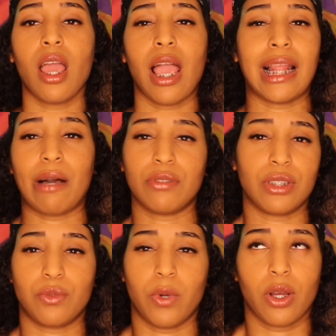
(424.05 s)
And I was
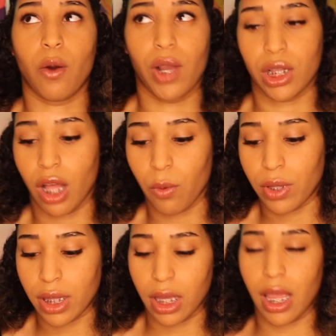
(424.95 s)
just going along
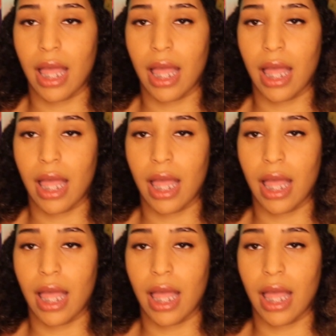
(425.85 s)
with it.